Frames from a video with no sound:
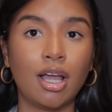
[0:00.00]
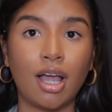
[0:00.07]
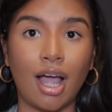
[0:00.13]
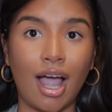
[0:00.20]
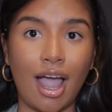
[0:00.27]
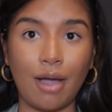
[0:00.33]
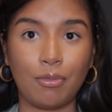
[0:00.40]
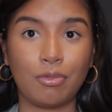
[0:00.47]

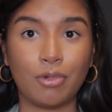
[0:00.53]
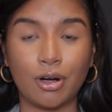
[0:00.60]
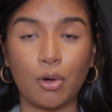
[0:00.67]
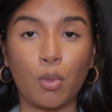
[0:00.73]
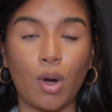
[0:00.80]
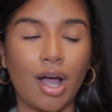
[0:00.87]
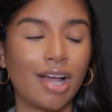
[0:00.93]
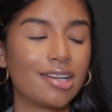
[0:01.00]
i want to
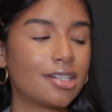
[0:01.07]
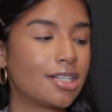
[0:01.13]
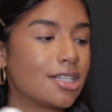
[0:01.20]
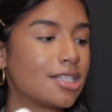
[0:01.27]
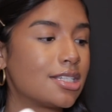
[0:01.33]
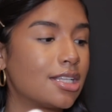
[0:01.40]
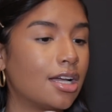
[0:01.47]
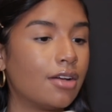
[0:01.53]
wash it and
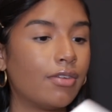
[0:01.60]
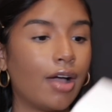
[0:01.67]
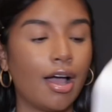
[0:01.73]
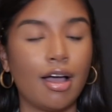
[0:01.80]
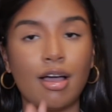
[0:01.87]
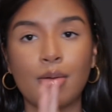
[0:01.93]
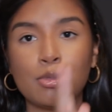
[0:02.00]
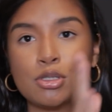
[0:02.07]
stuff
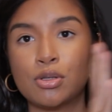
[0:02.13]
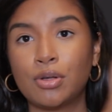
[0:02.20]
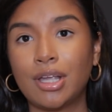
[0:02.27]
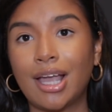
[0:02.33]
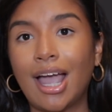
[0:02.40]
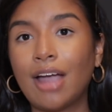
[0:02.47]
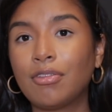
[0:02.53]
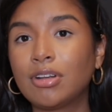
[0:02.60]
um so yeah
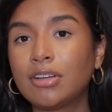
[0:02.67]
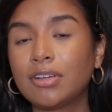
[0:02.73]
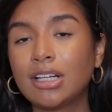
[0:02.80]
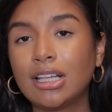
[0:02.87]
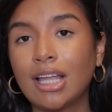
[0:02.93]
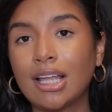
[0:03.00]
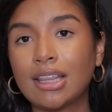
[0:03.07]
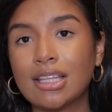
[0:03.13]
i really really
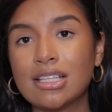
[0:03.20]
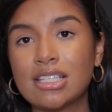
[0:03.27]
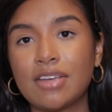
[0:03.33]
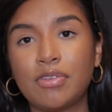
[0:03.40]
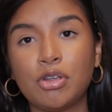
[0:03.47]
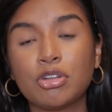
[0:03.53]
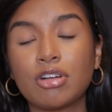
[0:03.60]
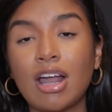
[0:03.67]
like this if you
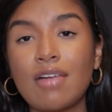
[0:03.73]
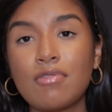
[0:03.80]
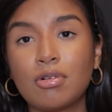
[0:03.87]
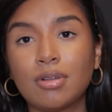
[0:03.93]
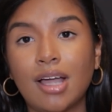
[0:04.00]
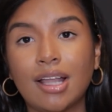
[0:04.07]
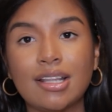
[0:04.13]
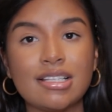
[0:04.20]
travel a
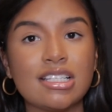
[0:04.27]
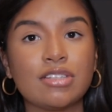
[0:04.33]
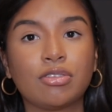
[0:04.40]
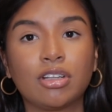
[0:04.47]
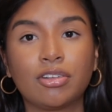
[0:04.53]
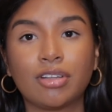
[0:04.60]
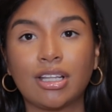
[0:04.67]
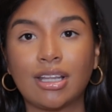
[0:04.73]
lot this is really
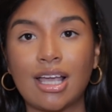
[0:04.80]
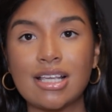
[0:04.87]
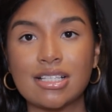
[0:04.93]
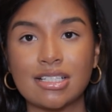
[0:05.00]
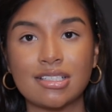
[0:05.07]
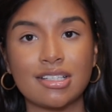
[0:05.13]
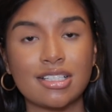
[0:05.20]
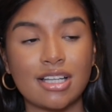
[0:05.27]
really nice because
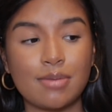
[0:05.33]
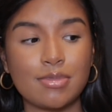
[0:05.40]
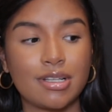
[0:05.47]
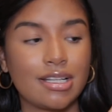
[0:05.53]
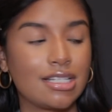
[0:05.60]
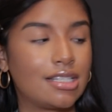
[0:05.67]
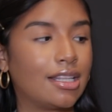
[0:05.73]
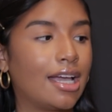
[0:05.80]
it just comes in
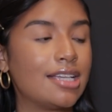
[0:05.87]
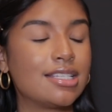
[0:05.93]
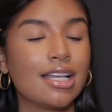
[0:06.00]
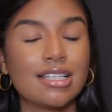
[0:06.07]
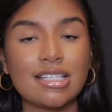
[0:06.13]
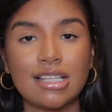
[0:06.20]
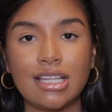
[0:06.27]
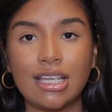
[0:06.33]
this nice
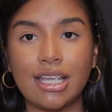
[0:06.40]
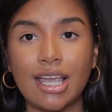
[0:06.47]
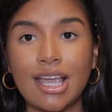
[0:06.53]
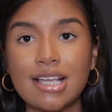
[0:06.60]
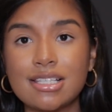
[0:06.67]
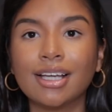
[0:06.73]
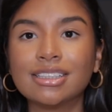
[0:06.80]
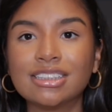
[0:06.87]
sleek
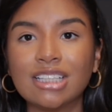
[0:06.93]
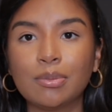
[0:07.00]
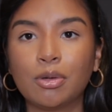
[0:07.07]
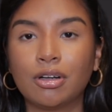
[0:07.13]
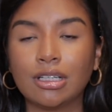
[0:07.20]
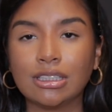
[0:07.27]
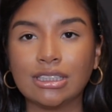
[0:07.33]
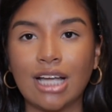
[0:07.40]
case step on
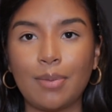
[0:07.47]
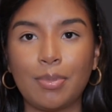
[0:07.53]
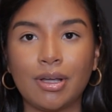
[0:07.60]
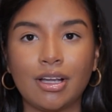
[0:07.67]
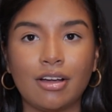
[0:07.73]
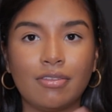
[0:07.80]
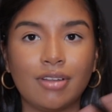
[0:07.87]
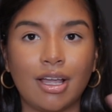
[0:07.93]
the topic
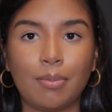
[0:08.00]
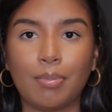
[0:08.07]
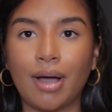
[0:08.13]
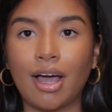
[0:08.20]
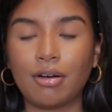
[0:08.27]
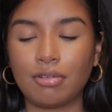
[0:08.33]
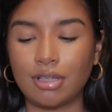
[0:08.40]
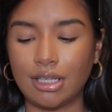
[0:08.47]
of like
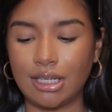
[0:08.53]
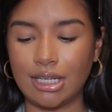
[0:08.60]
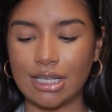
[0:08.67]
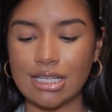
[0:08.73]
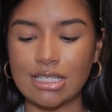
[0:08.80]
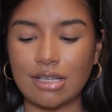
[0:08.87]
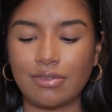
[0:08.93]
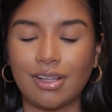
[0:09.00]
bottle cleaning and
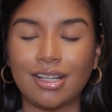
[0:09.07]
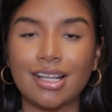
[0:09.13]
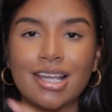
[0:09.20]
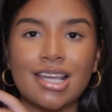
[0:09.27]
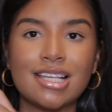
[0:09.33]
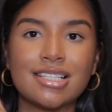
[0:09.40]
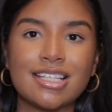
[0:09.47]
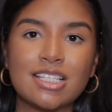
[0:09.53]
stuff like that
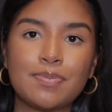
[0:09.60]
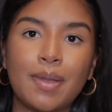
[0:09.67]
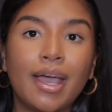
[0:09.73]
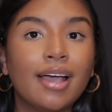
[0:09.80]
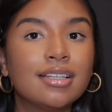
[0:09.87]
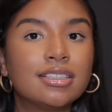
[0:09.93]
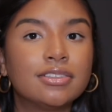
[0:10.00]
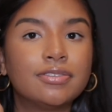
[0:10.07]
it's this
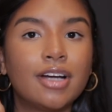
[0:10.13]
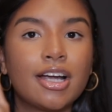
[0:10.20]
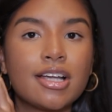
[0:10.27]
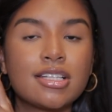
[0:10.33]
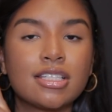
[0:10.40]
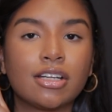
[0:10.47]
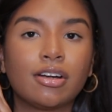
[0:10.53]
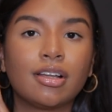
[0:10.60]
pacifier
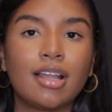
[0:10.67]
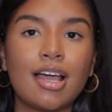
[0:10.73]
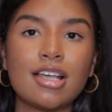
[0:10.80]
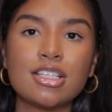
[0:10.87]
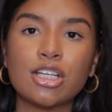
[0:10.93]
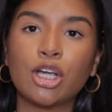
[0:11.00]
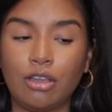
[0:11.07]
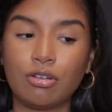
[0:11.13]

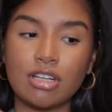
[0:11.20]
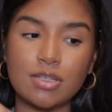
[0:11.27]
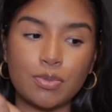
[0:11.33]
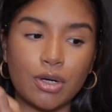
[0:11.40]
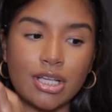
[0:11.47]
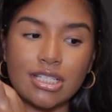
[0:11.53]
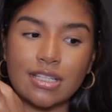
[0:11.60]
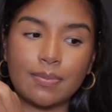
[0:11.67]
sterilizer just
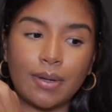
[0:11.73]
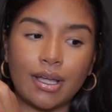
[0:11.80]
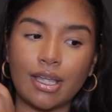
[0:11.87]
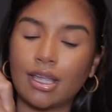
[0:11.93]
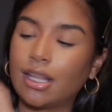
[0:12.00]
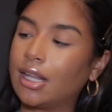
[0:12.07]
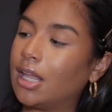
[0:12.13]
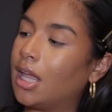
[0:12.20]
press the button